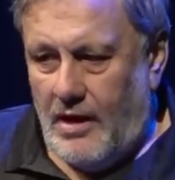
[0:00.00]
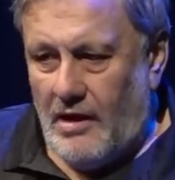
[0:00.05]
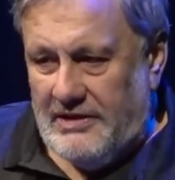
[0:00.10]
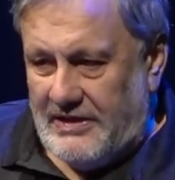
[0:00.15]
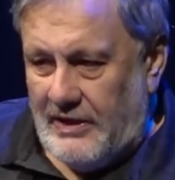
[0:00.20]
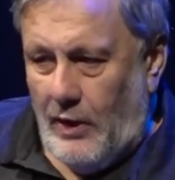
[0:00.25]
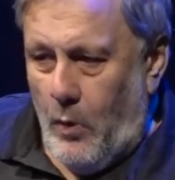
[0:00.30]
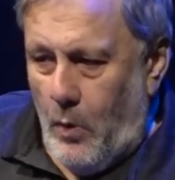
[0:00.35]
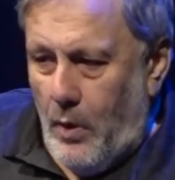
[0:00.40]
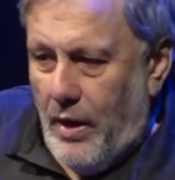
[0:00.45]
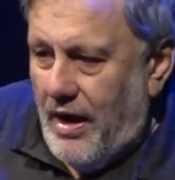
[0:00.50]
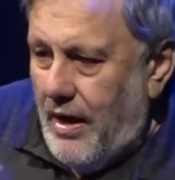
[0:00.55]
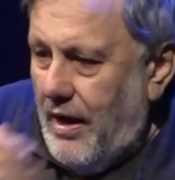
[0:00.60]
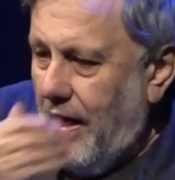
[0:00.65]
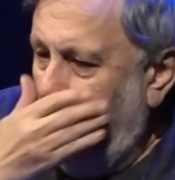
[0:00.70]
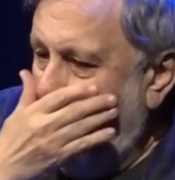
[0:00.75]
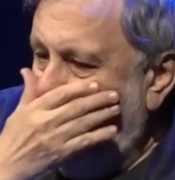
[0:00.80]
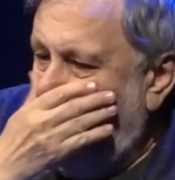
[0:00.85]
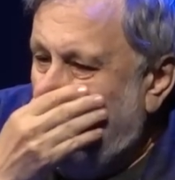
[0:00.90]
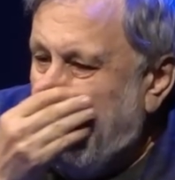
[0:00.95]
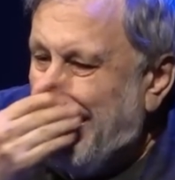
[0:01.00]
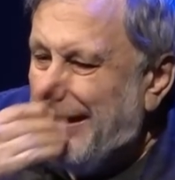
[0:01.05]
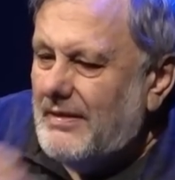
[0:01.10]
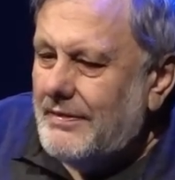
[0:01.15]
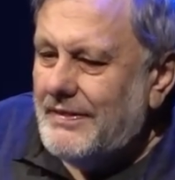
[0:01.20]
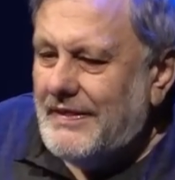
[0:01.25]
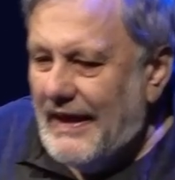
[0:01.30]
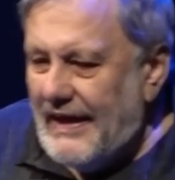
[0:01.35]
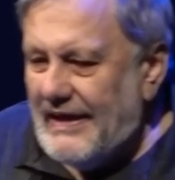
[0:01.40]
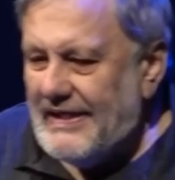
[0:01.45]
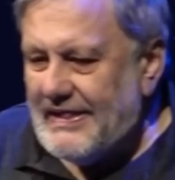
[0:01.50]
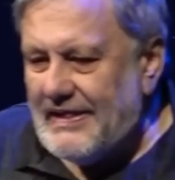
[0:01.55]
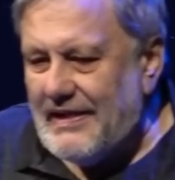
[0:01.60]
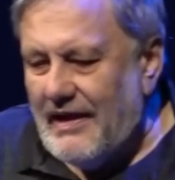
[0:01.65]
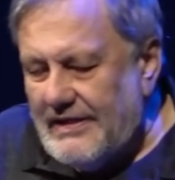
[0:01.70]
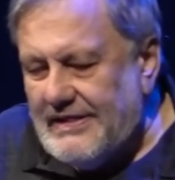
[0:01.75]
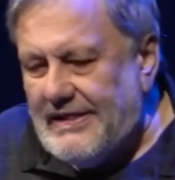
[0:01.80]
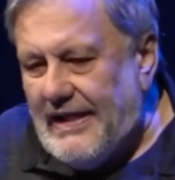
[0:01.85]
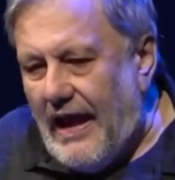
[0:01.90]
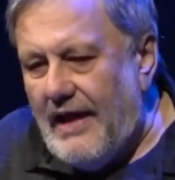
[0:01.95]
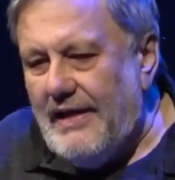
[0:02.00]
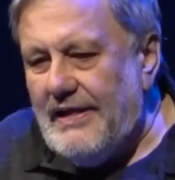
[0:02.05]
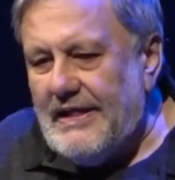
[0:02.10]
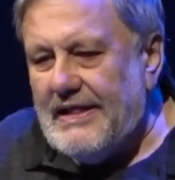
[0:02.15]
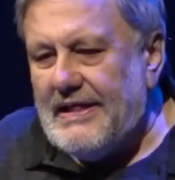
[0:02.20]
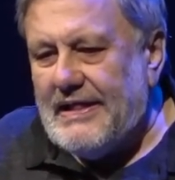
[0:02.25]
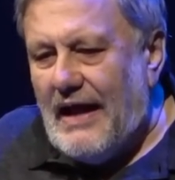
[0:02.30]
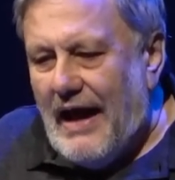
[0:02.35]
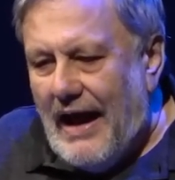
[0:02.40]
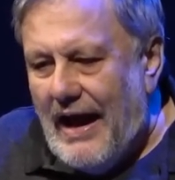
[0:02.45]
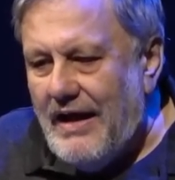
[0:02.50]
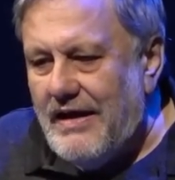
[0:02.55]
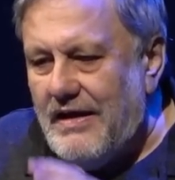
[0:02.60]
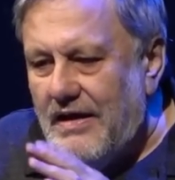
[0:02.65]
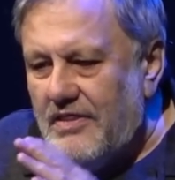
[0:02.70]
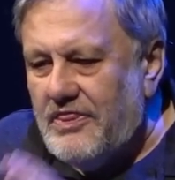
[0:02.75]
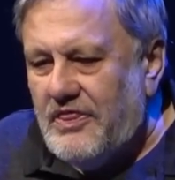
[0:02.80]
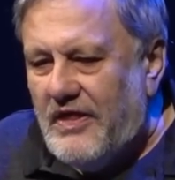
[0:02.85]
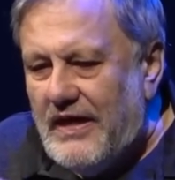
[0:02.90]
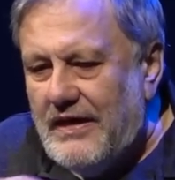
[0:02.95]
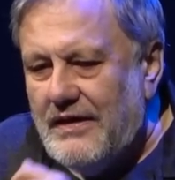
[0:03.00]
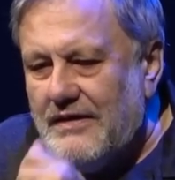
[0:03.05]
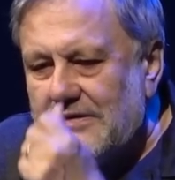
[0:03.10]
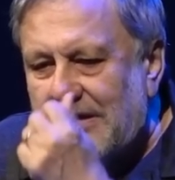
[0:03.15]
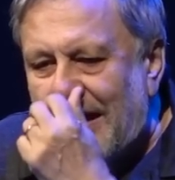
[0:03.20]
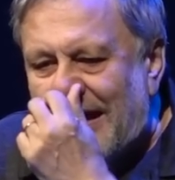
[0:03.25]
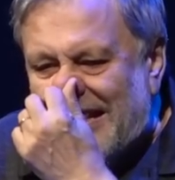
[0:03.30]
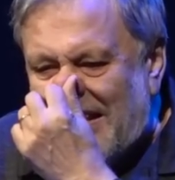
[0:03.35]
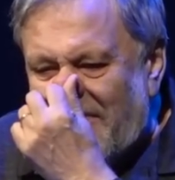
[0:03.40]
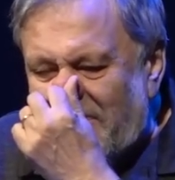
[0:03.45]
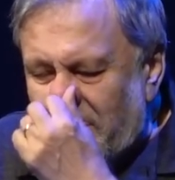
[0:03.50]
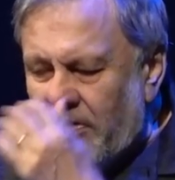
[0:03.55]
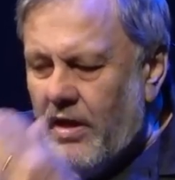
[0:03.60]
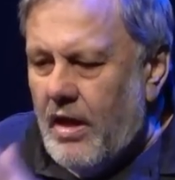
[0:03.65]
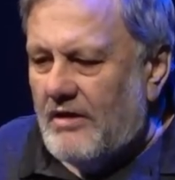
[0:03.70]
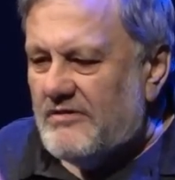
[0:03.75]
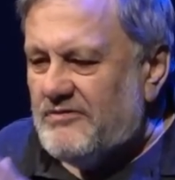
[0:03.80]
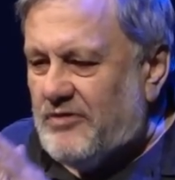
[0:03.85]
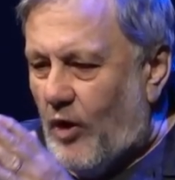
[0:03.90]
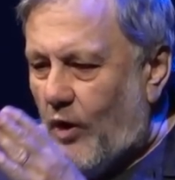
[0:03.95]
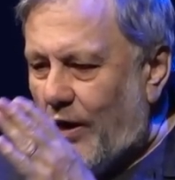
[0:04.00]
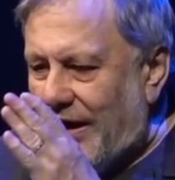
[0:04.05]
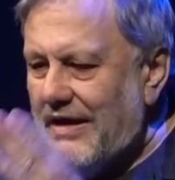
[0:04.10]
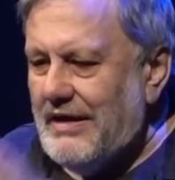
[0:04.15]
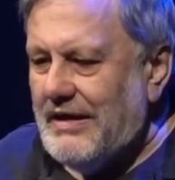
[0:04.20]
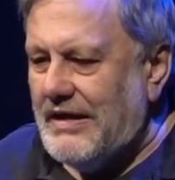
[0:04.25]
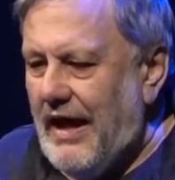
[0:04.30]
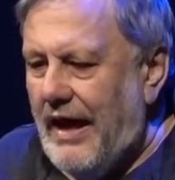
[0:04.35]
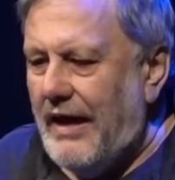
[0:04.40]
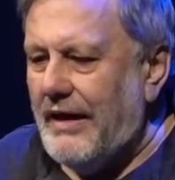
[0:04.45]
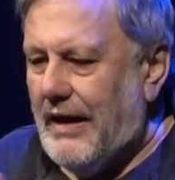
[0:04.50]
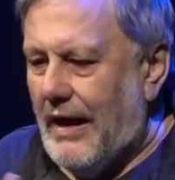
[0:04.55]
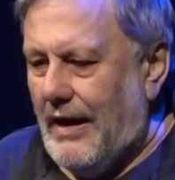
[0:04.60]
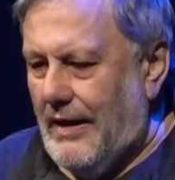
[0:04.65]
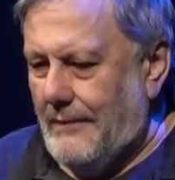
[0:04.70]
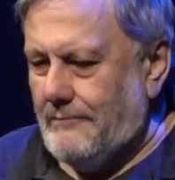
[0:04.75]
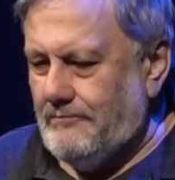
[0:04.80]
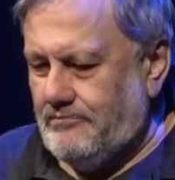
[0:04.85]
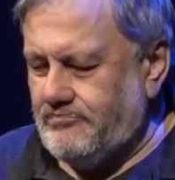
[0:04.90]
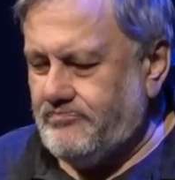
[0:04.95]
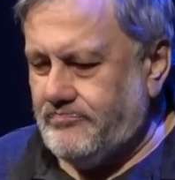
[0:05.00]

So in this sense, I think that for Hegel